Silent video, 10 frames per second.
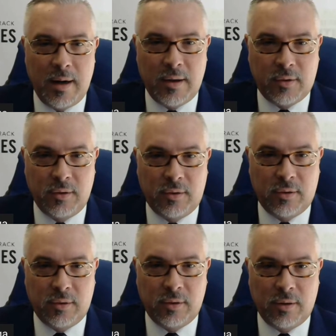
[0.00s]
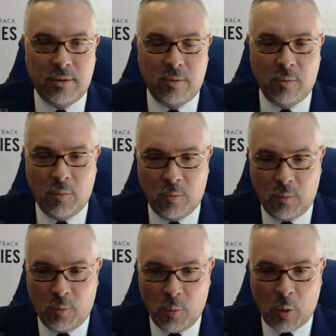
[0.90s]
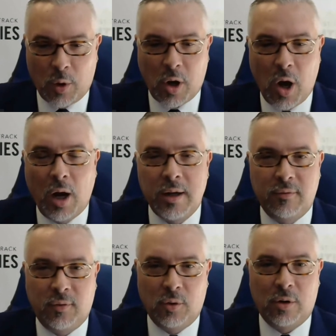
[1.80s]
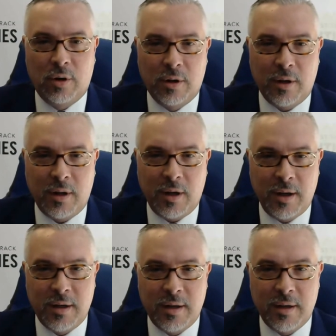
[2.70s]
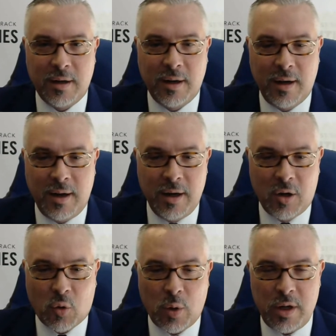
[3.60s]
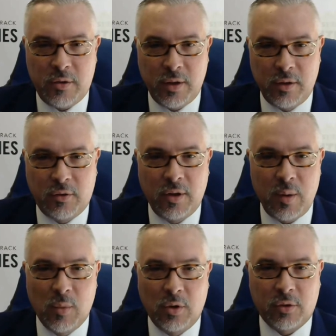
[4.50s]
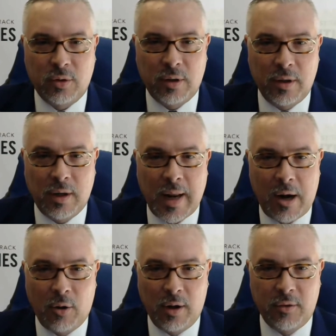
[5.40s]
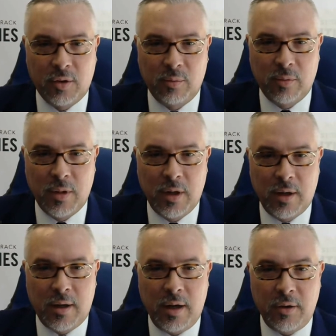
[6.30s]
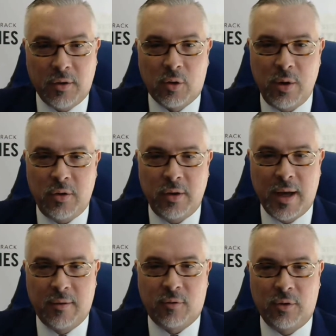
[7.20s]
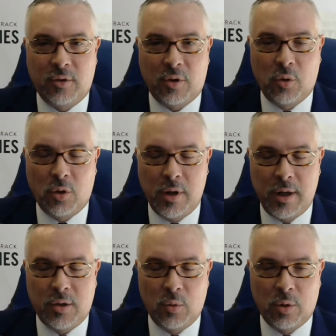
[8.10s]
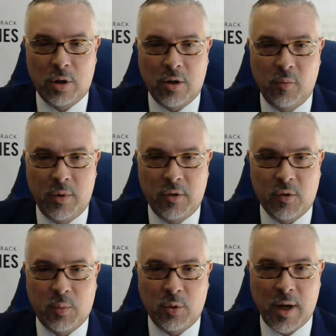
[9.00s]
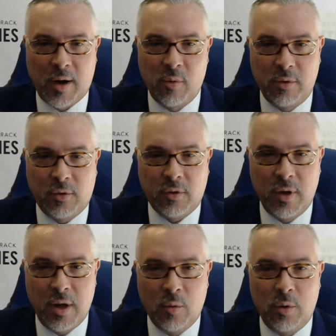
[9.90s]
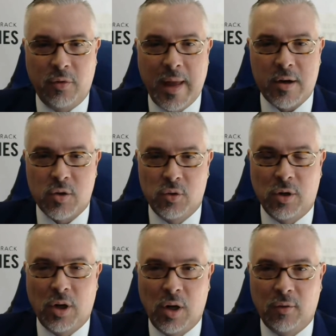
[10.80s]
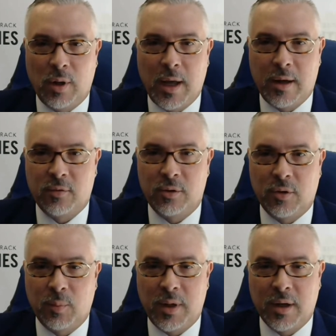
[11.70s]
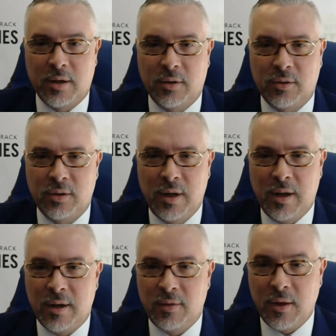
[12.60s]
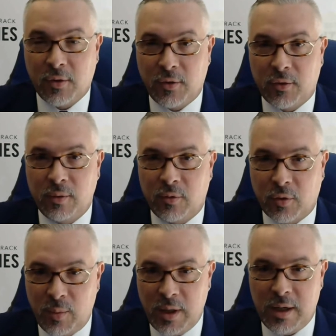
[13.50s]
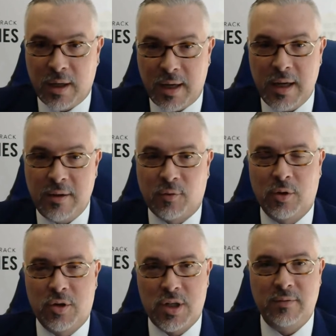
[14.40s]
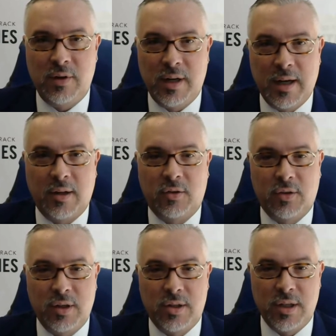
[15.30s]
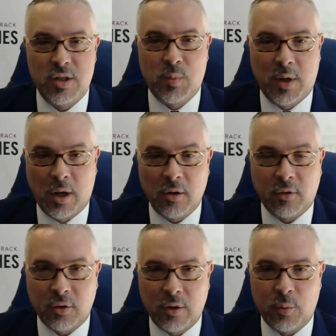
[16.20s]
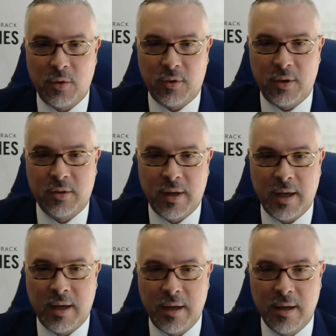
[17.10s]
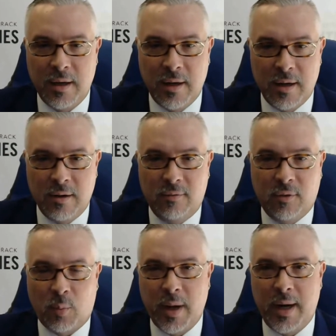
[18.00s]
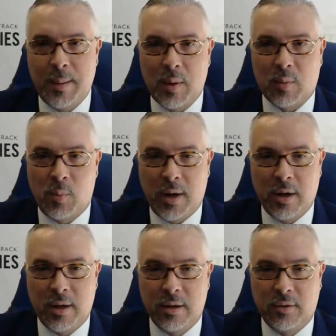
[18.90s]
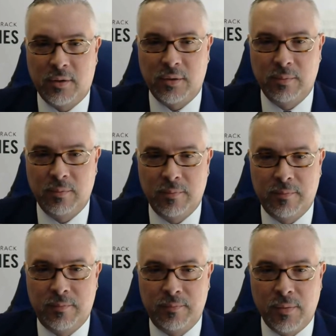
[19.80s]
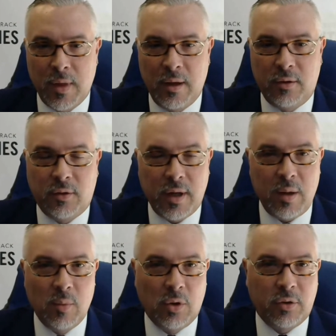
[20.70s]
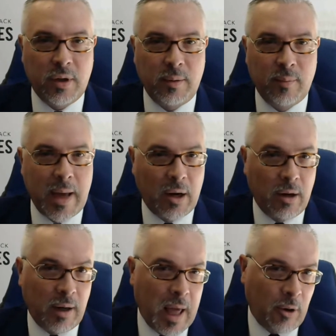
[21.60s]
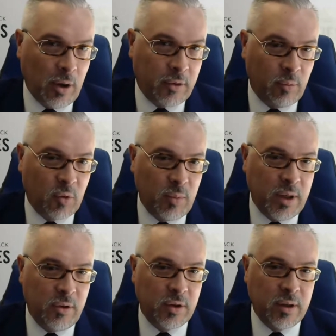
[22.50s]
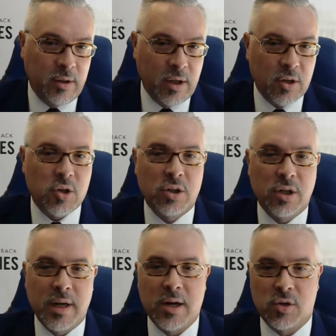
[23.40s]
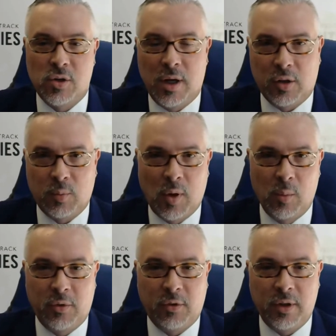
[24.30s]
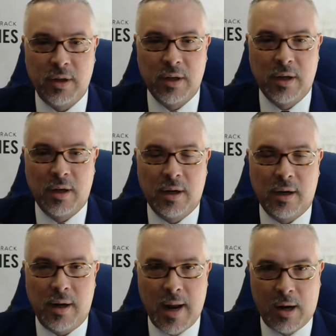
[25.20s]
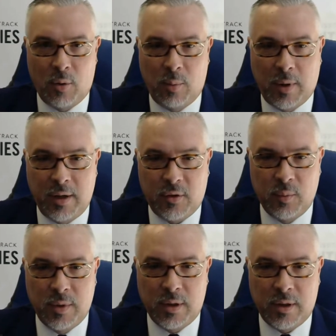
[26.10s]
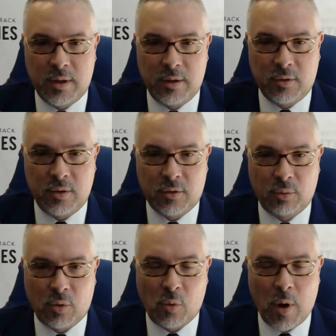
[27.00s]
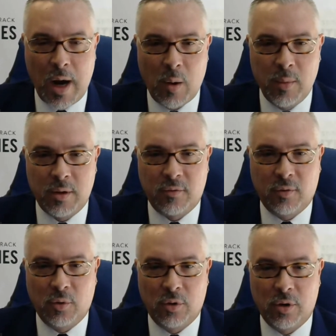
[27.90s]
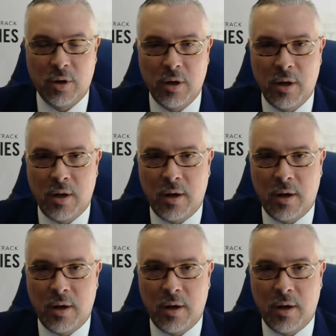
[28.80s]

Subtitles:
In essence, what we're calling for in increasing city multilateralism is increasing efforts to coordinate the work of municipal governments with national and global efforts, because this is, to me, key for achieving the SDGs, but also, as we see today, for pandemic preparedness. City multilateralism, to me, is in addition to national health diplomacy, not a replacement. It's a requirement for